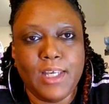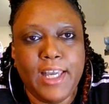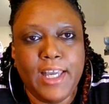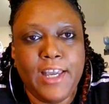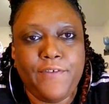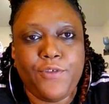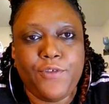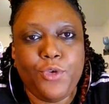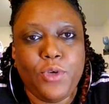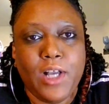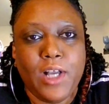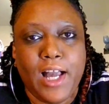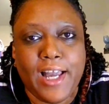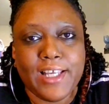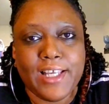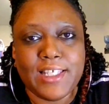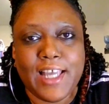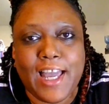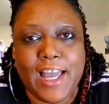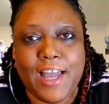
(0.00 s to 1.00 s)
if you
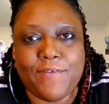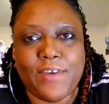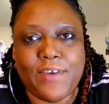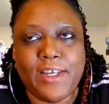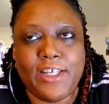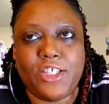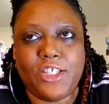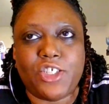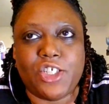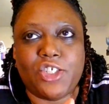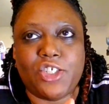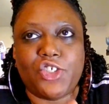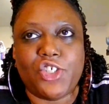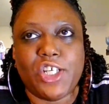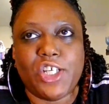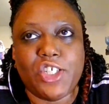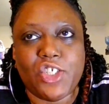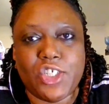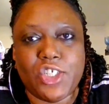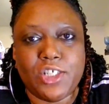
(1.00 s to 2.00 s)
guys have any
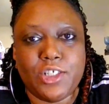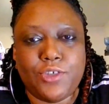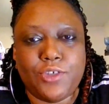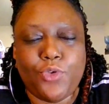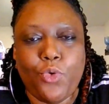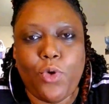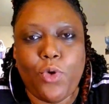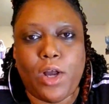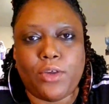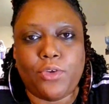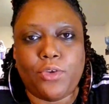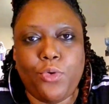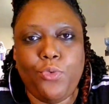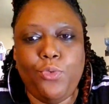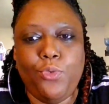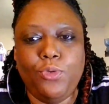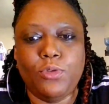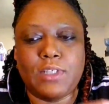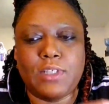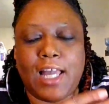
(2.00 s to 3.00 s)
suggestions
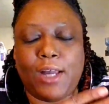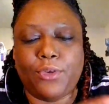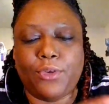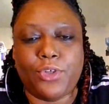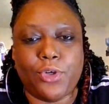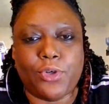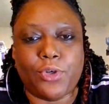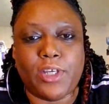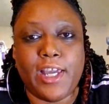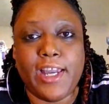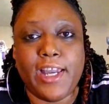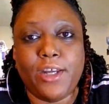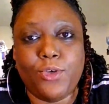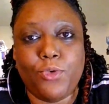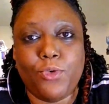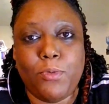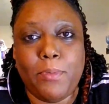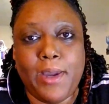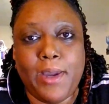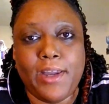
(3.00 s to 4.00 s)
who's out there
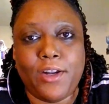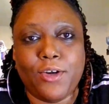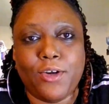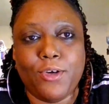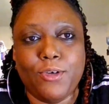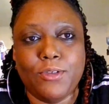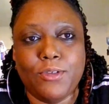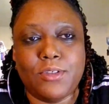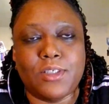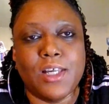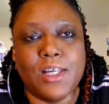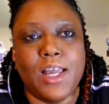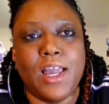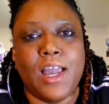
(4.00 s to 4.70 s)
candle makers,